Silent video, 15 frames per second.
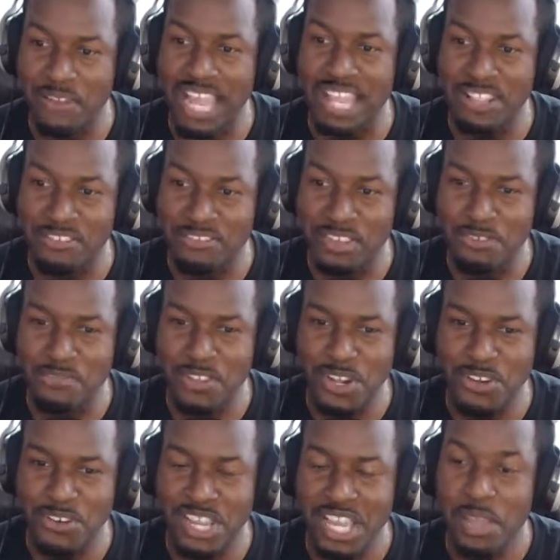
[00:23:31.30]
I love him
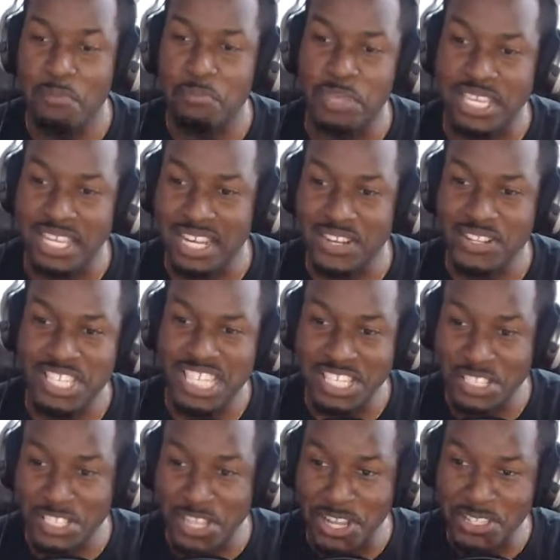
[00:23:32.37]
though, because he
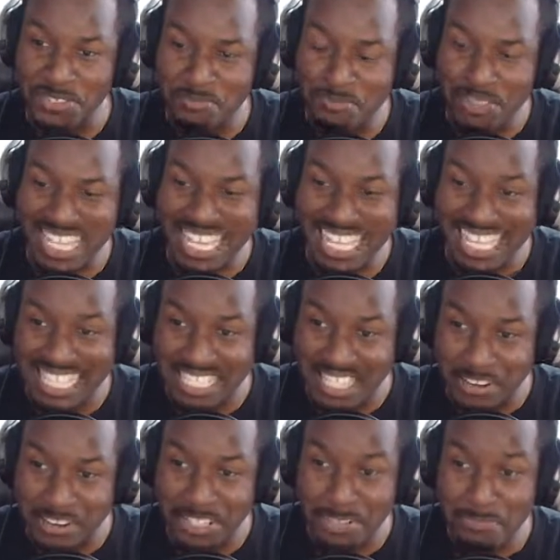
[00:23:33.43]
doesn't play the
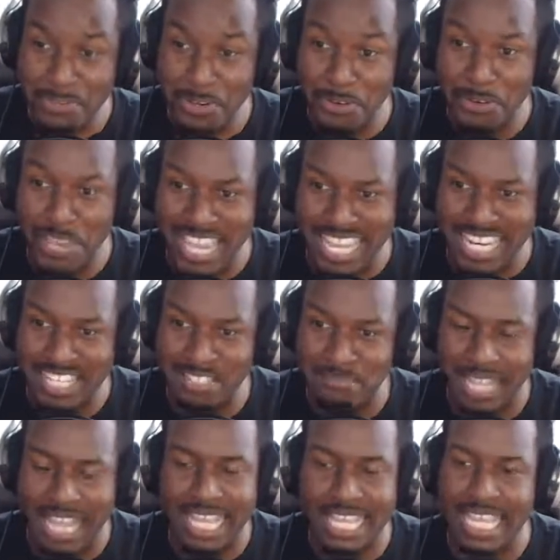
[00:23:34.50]
stereotypical 80s
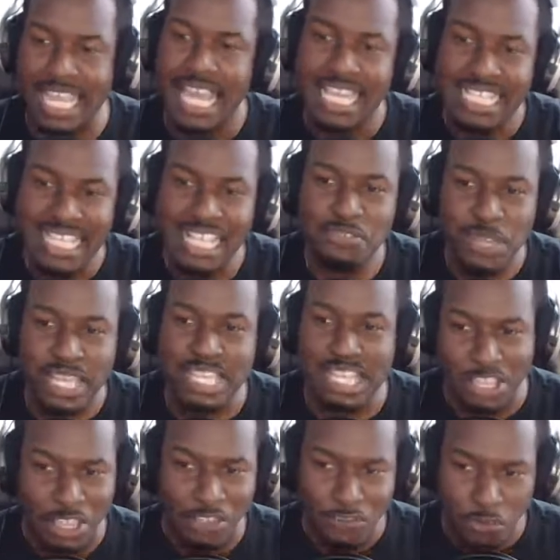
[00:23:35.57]
black kid. See, that's why
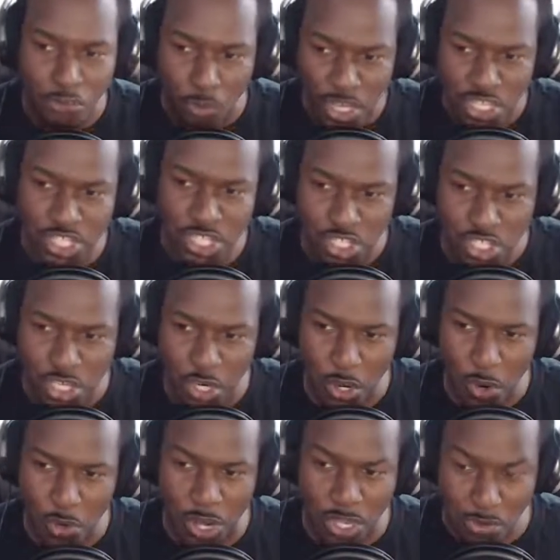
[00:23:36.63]
if you watch the
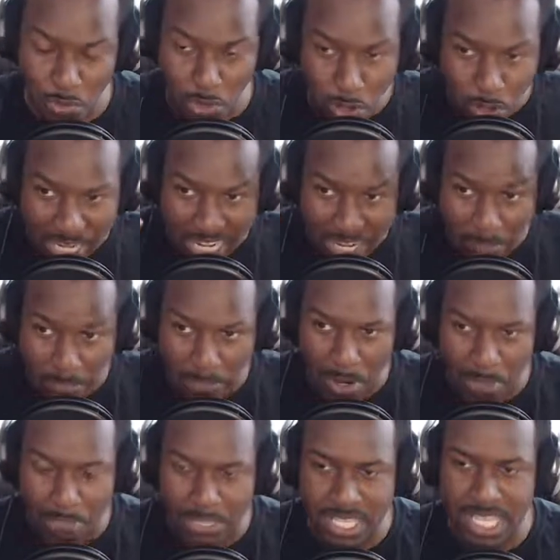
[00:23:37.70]
show and you look at it
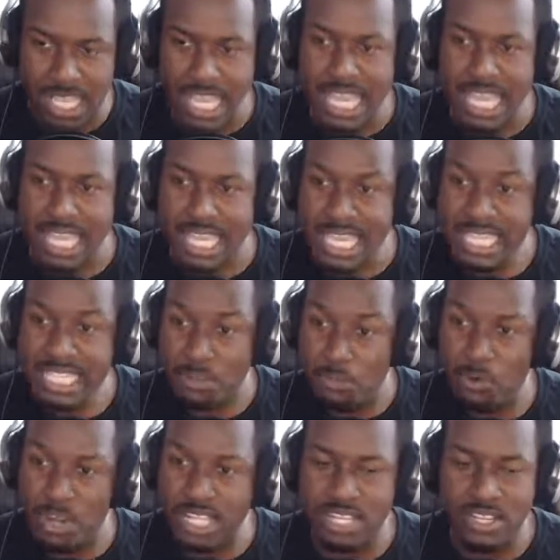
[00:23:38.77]
properly, he's the
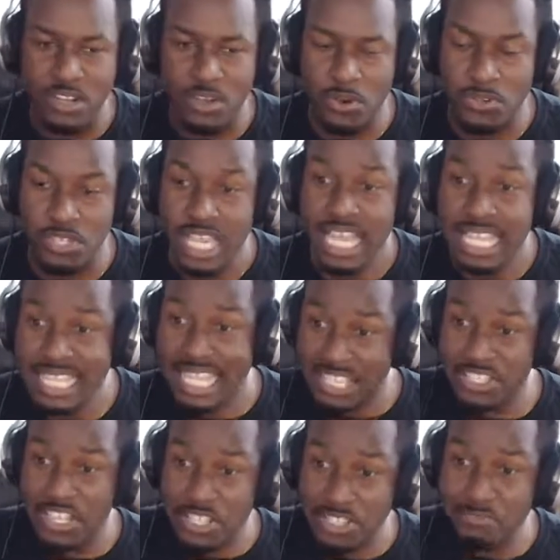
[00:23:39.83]
one that goes, this
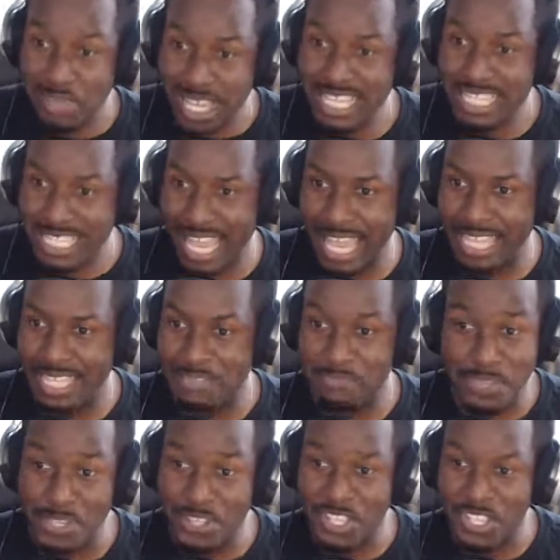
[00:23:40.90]
doesn't make sense
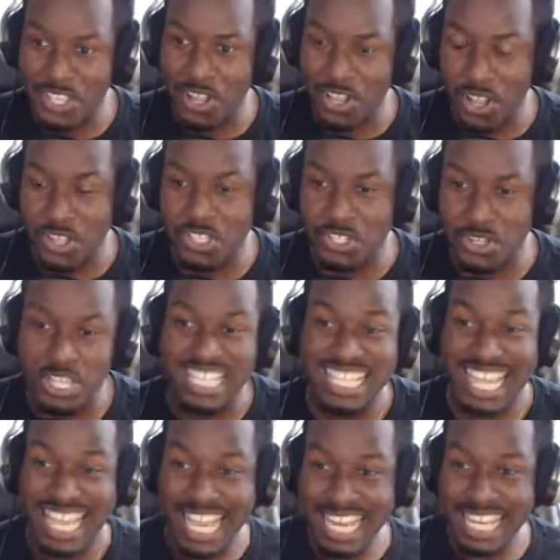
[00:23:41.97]
because it's not logical. In
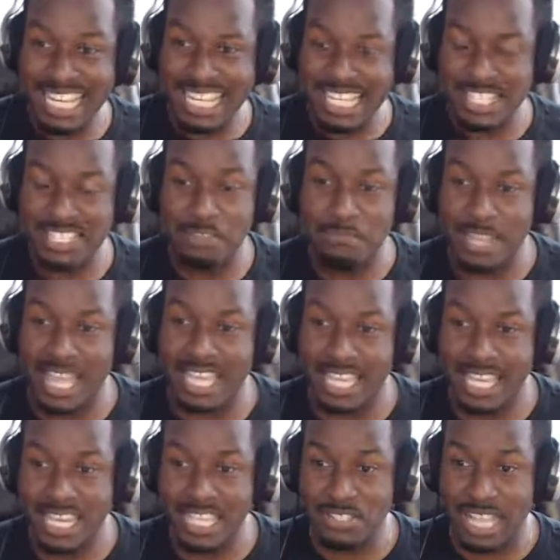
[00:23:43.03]
the 80s, the black
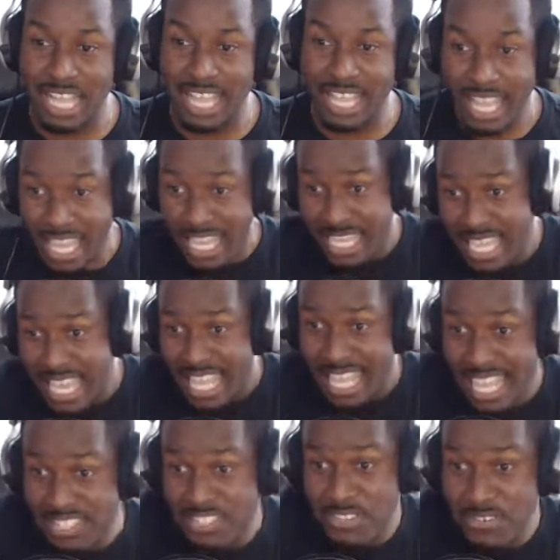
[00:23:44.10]
kid is like, yeah,
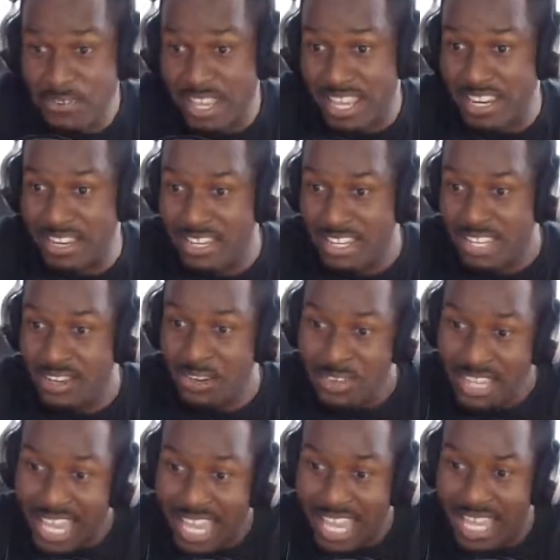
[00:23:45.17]
let's do it.
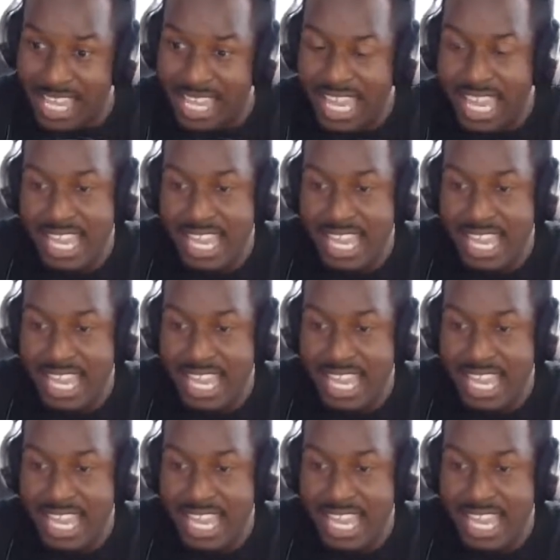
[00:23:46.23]
Okay.